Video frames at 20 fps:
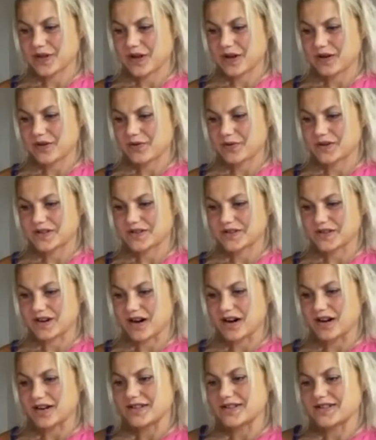We
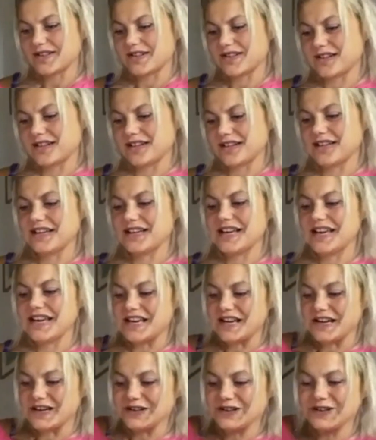start
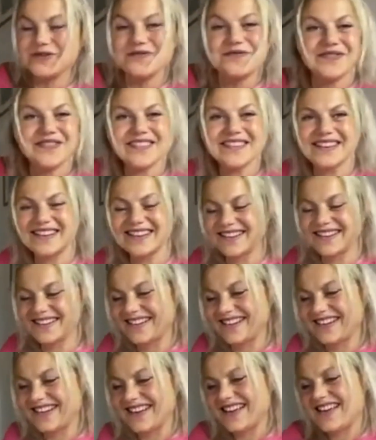here.
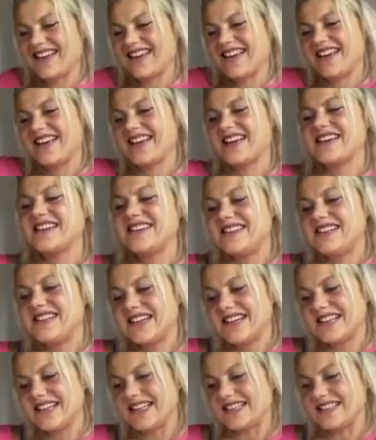Dear
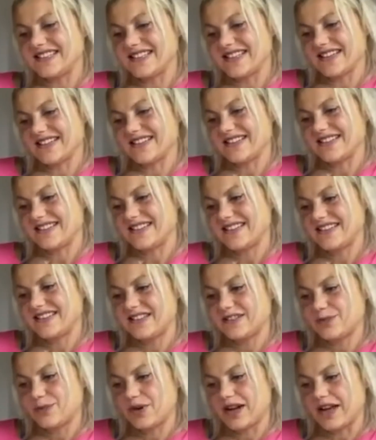Lisa, this is
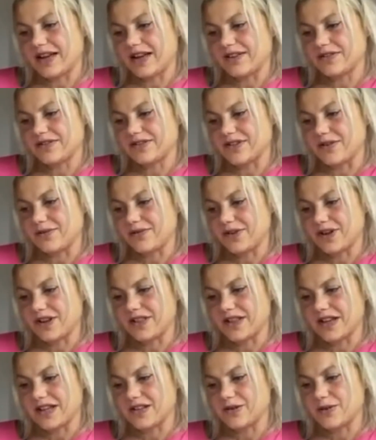perhaps something
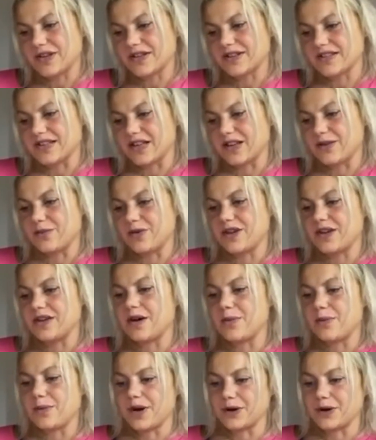that you can tell me
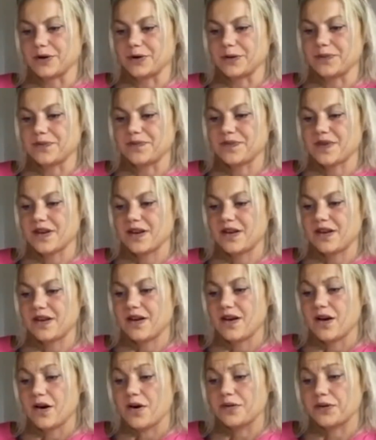about.
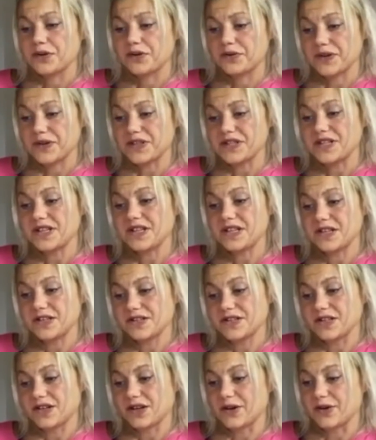For 20 years
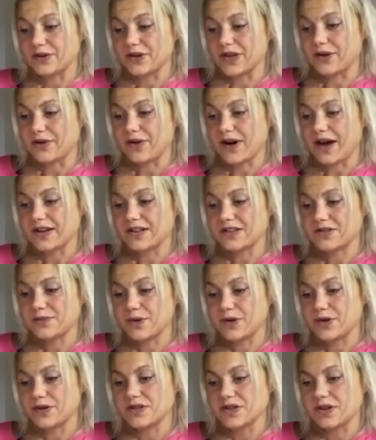ago now, I
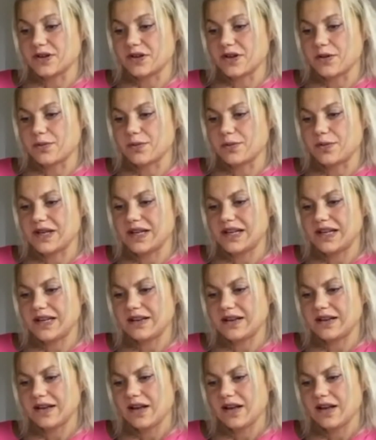experienced a complete